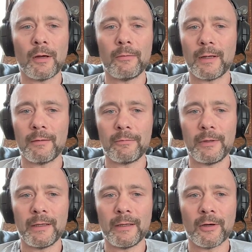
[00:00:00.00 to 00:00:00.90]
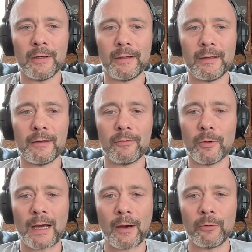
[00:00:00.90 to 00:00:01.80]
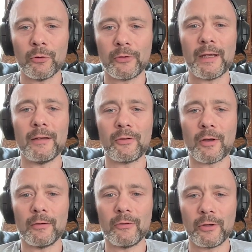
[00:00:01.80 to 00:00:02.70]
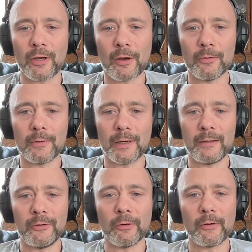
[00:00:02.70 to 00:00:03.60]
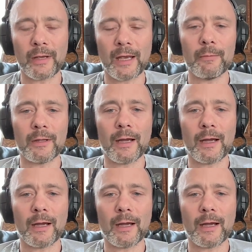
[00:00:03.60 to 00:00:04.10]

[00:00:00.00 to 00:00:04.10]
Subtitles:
don't have really an idea of how your day is going to go, and you're okay with